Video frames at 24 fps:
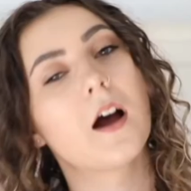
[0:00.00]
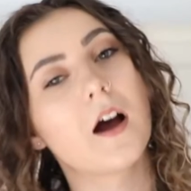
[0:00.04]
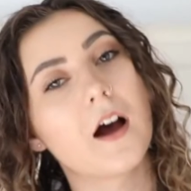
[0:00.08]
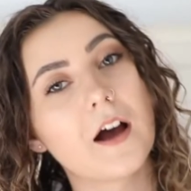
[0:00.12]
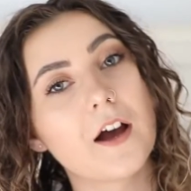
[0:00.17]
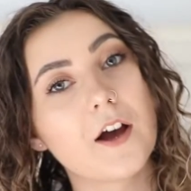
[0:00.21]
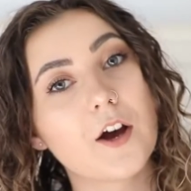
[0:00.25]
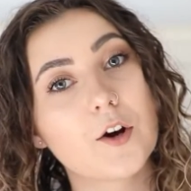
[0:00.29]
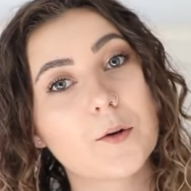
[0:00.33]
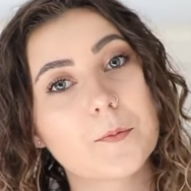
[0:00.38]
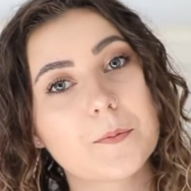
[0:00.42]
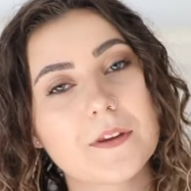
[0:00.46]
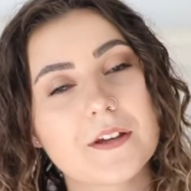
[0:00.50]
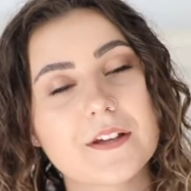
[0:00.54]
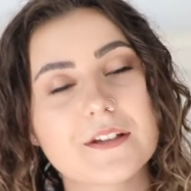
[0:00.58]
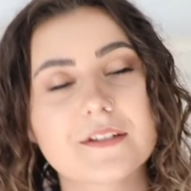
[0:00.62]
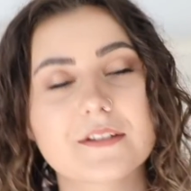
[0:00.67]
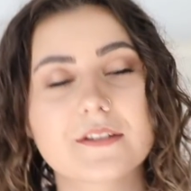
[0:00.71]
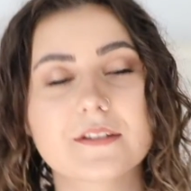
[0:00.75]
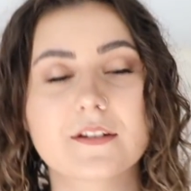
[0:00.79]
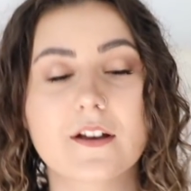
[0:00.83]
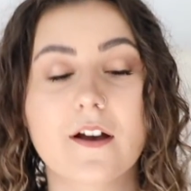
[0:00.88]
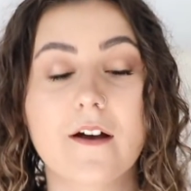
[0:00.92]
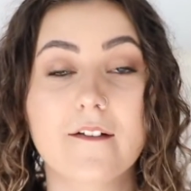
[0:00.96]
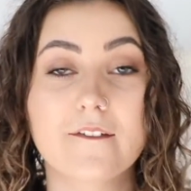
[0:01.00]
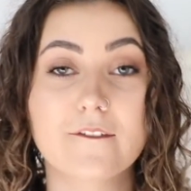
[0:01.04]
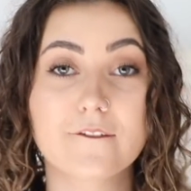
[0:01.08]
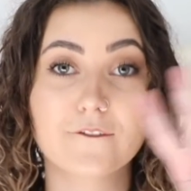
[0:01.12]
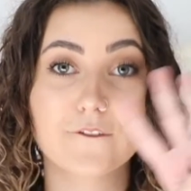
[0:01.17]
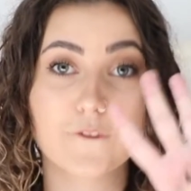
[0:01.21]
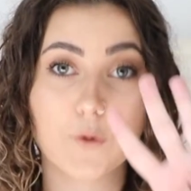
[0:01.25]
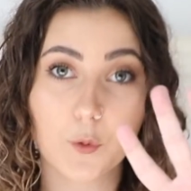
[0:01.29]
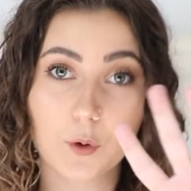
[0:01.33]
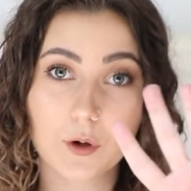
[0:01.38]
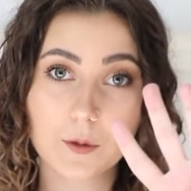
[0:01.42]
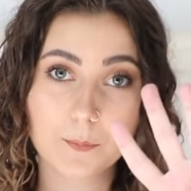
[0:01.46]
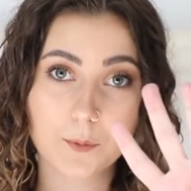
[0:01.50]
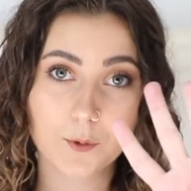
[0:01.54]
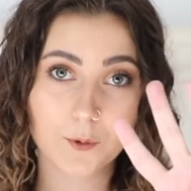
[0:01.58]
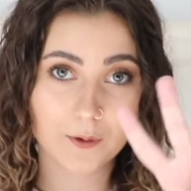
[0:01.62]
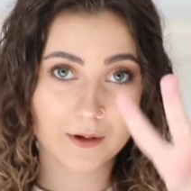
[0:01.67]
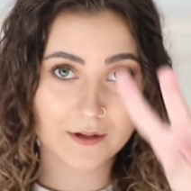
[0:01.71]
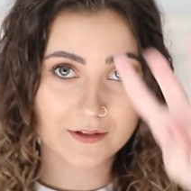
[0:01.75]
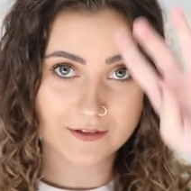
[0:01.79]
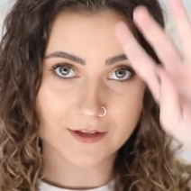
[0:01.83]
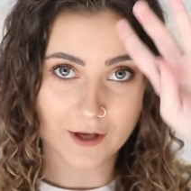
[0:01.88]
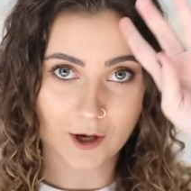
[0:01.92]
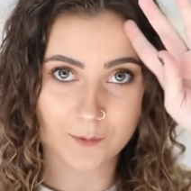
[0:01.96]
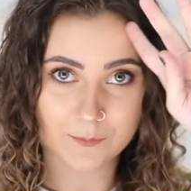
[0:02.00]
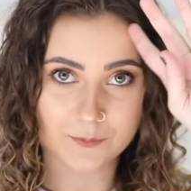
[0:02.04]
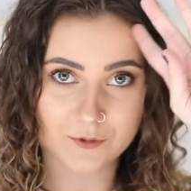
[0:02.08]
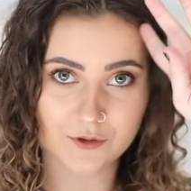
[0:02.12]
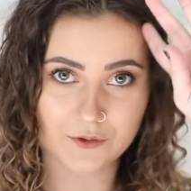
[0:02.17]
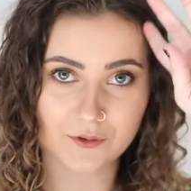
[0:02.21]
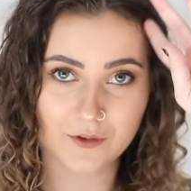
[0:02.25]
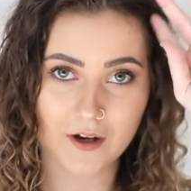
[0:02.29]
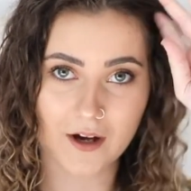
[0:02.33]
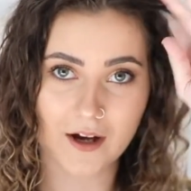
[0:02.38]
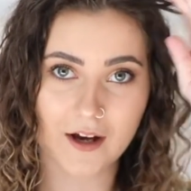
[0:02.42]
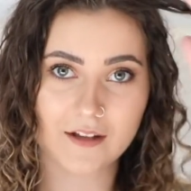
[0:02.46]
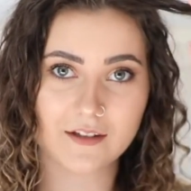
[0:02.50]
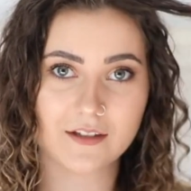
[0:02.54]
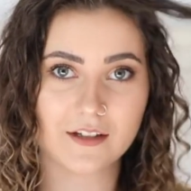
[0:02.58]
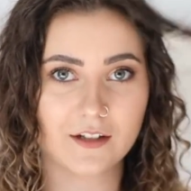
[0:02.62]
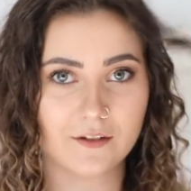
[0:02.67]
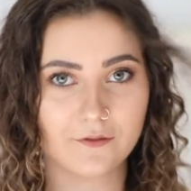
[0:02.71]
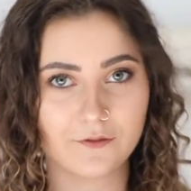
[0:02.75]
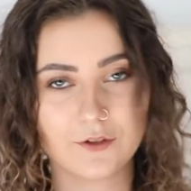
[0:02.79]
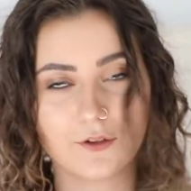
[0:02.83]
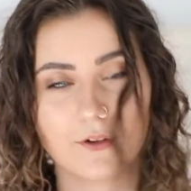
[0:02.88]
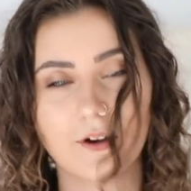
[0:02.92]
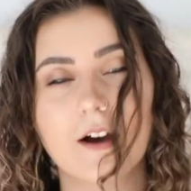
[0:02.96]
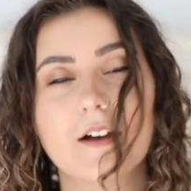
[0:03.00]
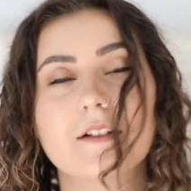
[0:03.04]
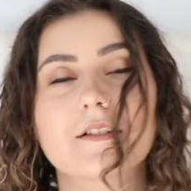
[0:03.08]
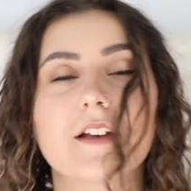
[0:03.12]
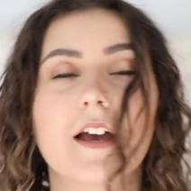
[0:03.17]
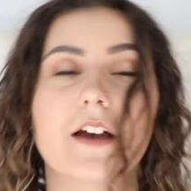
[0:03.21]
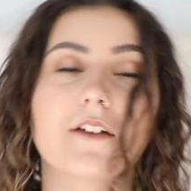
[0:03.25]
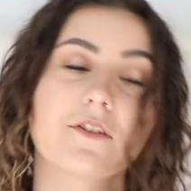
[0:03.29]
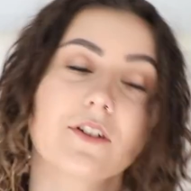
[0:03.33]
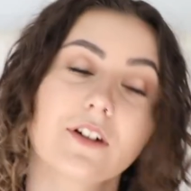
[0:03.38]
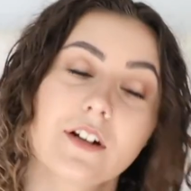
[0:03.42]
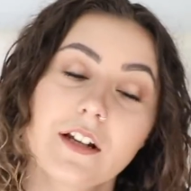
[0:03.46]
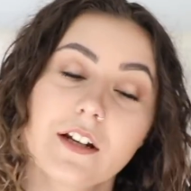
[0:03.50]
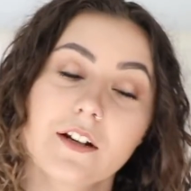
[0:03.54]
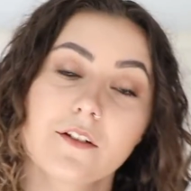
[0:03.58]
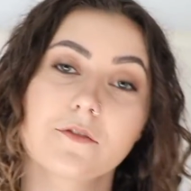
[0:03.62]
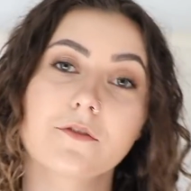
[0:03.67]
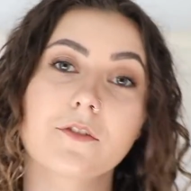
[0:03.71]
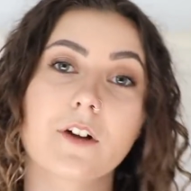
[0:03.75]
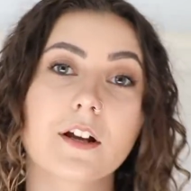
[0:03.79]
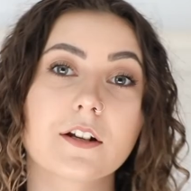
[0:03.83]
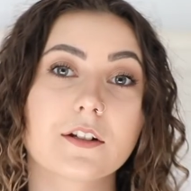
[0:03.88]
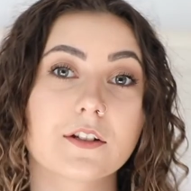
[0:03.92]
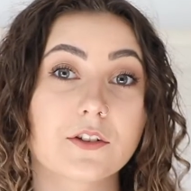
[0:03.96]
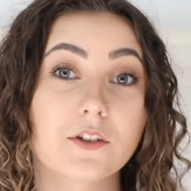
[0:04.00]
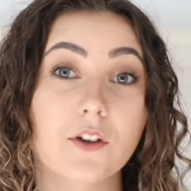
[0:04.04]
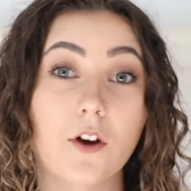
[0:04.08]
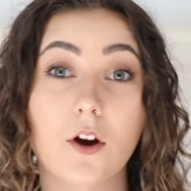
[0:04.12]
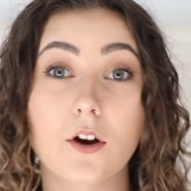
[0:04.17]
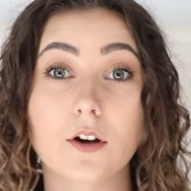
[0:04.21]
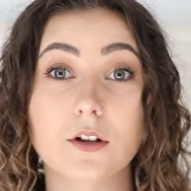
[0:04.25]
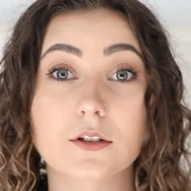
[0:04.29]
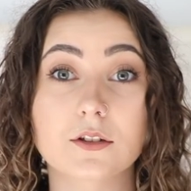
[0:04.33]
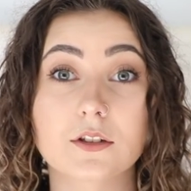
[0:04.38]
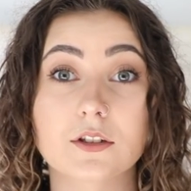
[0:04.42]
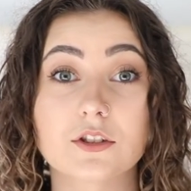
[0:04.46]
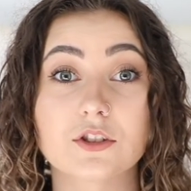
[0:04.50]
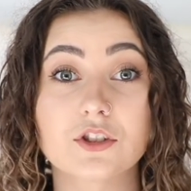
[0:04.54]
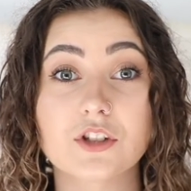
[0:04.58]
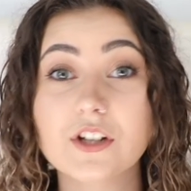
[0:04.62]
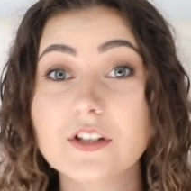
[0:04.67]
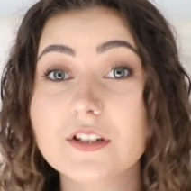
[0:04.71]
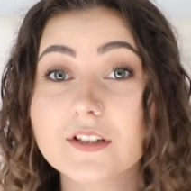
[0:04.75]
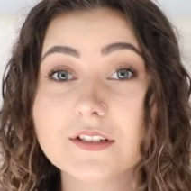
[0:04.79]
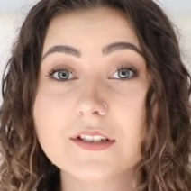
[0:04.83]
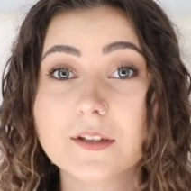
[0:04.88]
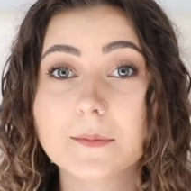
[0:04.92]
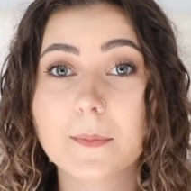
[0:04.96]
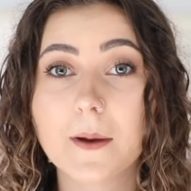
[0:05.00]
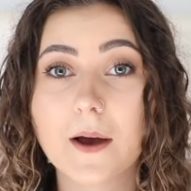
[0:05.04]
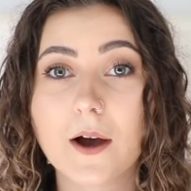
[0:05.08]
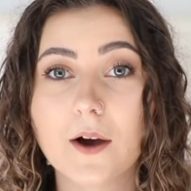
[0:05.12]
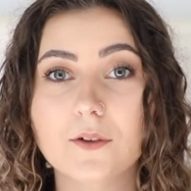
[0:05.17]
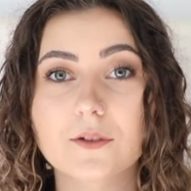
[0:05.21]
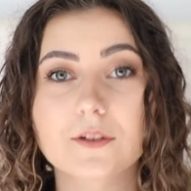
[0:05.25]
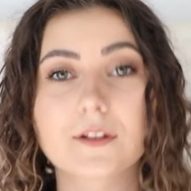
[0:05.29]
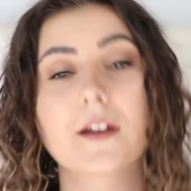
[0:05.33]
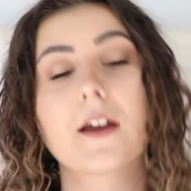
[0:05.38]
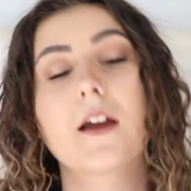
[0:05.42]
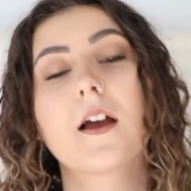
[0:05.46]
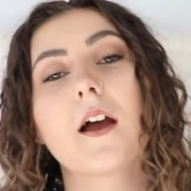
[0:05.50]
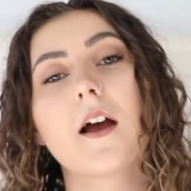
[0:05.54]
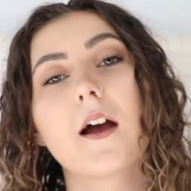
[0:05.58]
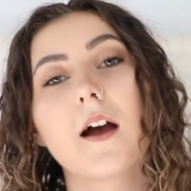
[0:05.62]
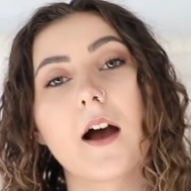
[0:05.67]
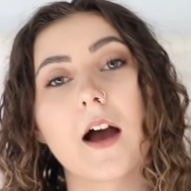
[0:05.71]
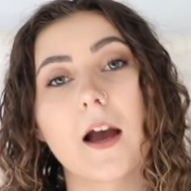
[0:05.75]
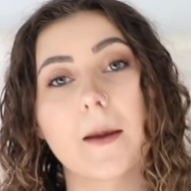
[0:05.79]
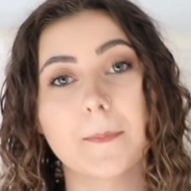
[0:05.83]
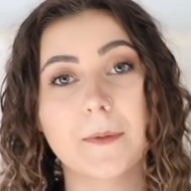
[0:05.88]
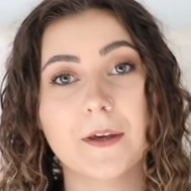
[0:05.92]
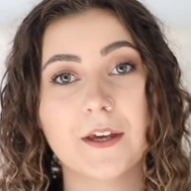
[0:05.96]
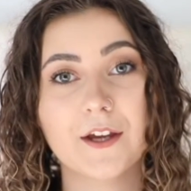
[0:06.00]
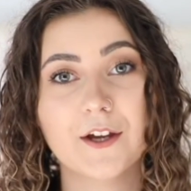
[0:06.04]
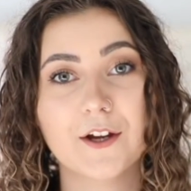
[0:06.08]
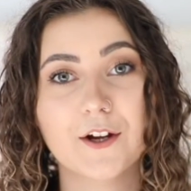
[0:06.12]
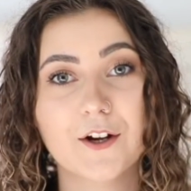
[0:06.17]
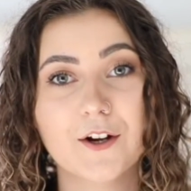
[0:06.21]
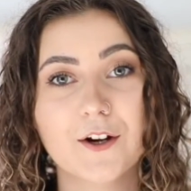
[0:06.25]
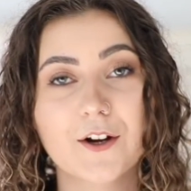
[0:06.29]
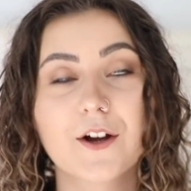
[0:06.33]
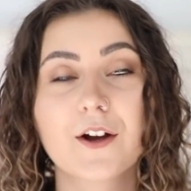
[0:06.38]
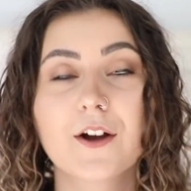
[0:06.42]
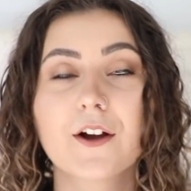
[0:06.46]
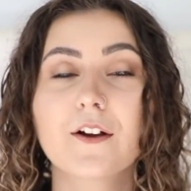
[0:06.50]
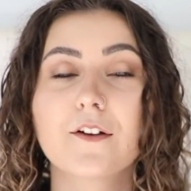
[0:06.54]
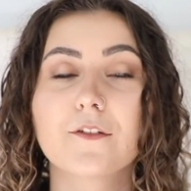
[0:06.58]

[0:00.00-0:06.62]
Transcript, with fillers: I hope these four points helped you guys and if you guys ever need a friend to talk to Jesus about, I'm here.